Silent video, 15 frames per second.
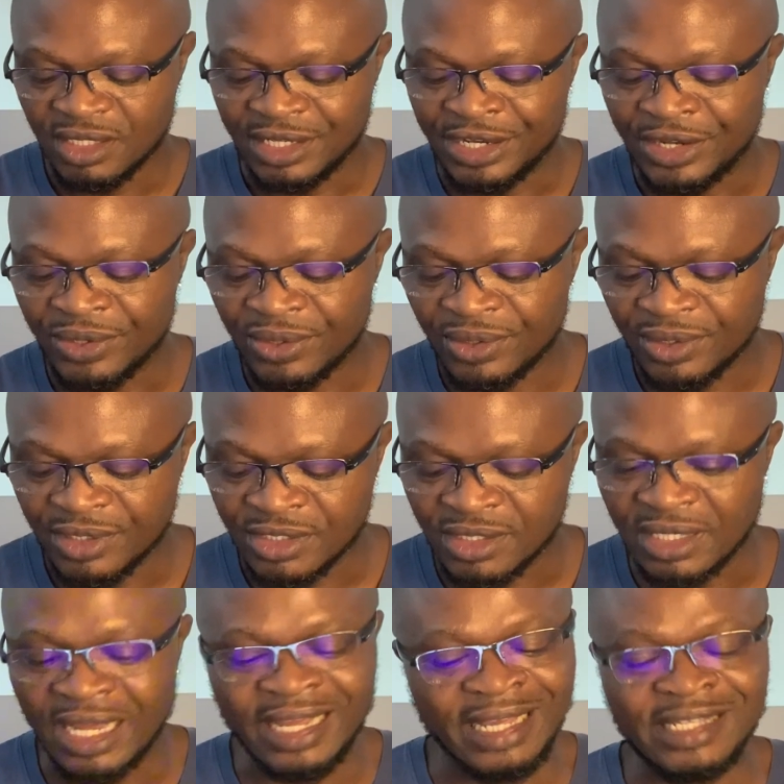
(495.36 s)
You know, he's,
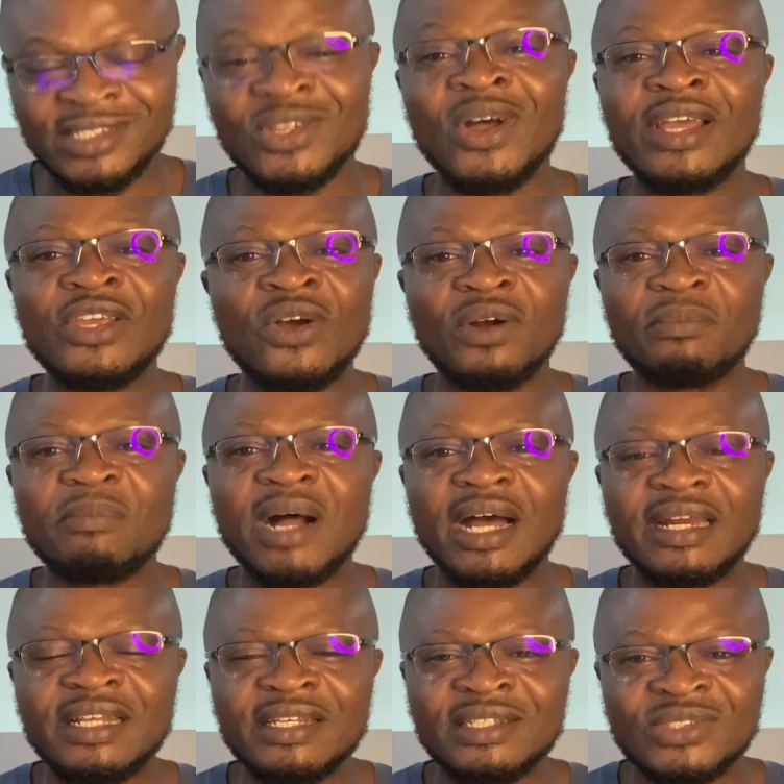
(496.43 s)
he's not a young
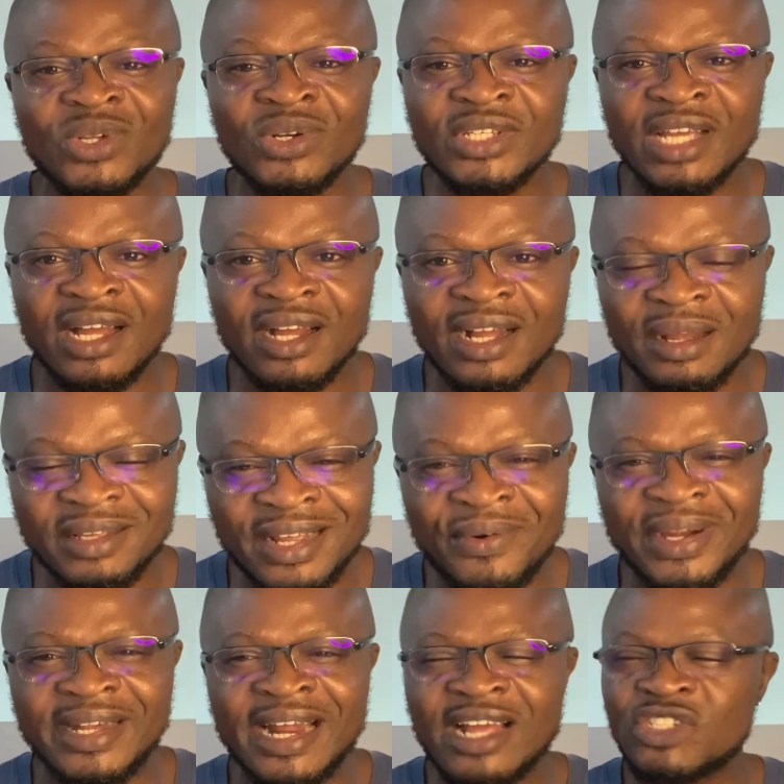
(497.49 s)
man. He's not young.
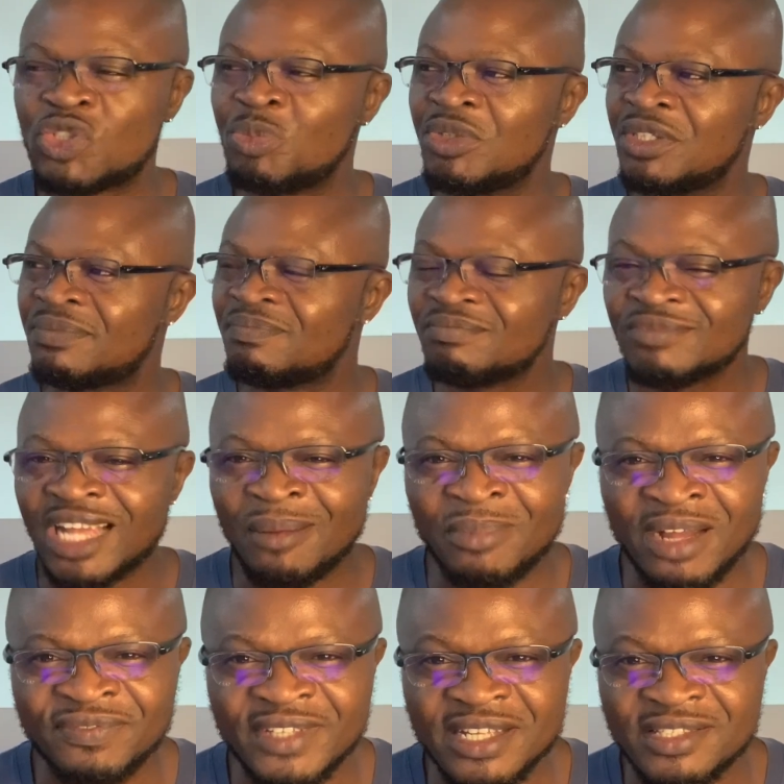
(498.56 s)
Eric Dier should be
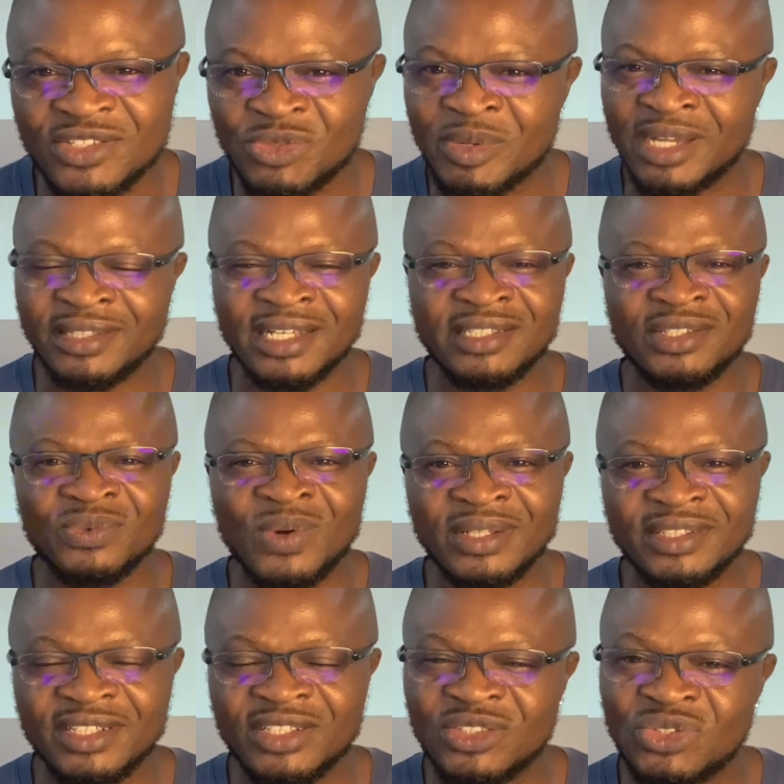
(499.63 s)
above 30. If you are
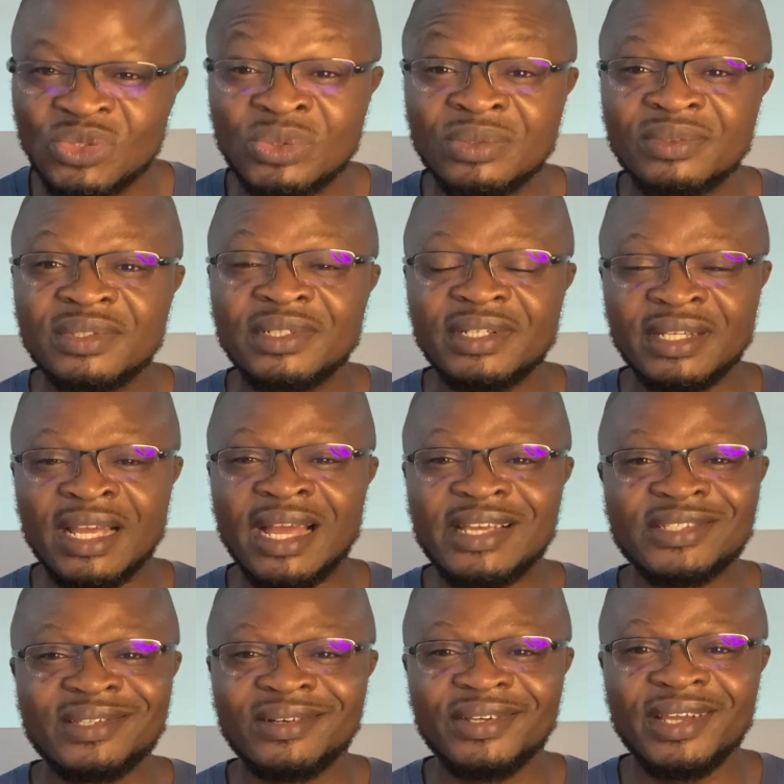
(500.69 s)
31, 32, yeah,
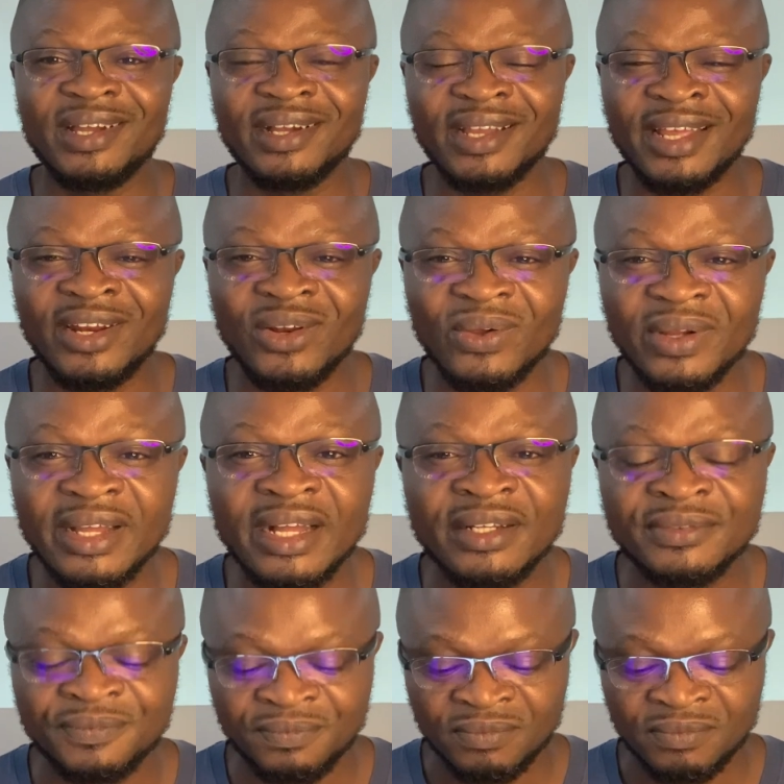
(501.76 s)
he's not young any longer.